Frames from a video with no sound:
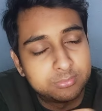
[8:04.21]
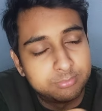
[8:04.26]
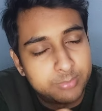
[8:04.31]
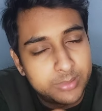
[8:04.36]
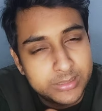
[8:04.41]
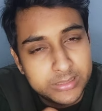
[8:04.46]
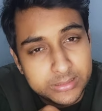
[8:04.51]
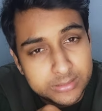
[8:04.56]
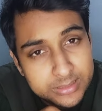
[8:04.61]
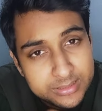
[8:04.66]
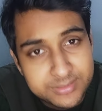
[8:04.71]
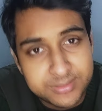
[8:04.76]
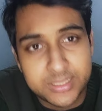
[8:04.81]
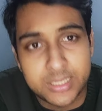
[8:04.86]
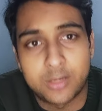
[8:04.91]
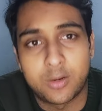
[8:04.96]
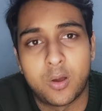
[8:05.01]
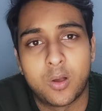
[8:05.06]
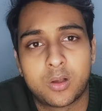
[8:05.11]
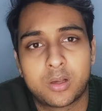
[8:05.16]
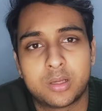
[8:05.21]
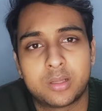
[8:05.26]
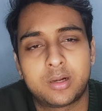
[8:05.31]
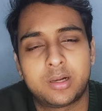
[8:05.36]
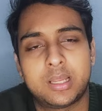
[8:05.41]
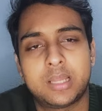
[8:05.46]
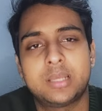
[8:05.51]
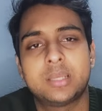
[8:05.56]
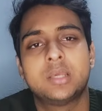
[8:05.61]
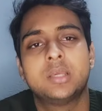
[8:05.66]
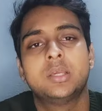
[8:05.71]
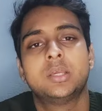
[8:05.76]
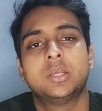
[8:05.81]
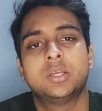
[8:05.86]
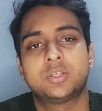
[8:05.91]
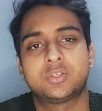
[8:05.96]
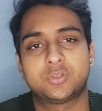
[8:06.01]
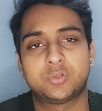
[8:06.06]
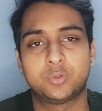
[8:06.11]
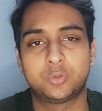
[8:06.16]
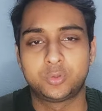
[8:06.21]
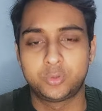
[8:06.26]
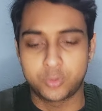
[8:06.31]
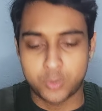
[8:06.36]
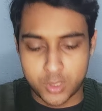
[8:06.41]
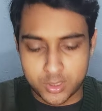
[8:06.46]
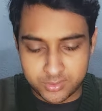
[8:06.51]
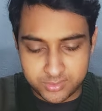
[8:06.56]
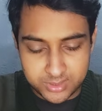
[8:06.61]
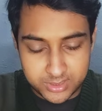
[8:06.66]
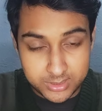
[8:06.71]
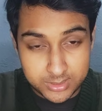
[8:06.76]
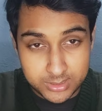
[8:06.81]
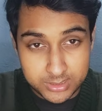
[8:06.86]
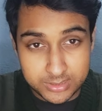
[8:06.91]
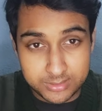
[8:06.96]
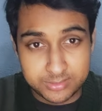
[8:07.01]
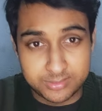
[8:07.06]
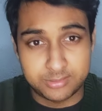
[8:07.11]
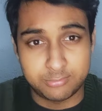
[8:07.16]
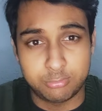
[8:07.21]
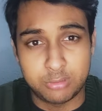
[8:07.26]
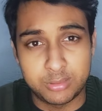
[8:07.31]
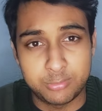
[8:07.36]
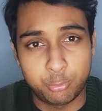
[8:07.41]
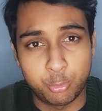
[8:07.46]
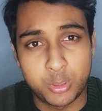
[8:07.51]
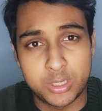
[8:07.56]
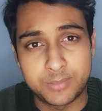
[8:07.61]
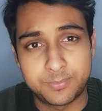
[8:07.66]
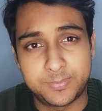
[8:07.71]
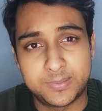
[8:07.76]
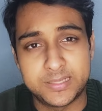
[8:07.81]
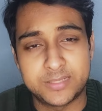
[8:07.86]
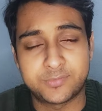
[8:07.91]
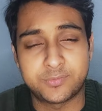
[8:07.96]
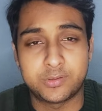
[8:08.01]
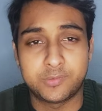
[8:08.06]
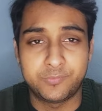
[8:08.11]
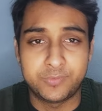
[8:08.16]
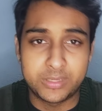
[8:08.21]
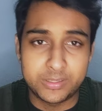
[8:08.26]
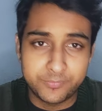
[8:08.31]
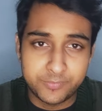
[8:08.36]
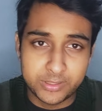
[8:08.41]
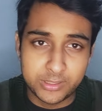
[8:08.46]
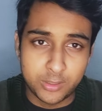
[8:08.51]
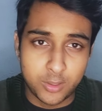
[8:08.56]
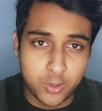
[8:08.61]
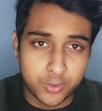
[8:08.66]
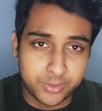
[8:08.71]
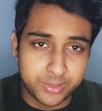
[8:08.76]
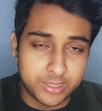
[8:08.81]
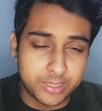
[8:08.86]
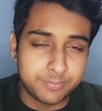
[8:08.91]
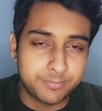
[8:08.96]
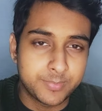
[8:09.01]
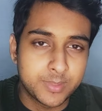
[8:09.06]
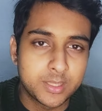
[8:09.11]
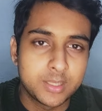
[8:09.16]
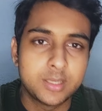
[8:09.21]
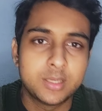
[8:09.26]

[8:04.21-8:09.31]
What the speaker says: Many things can occur, right? So do not sit in one place for a very long time.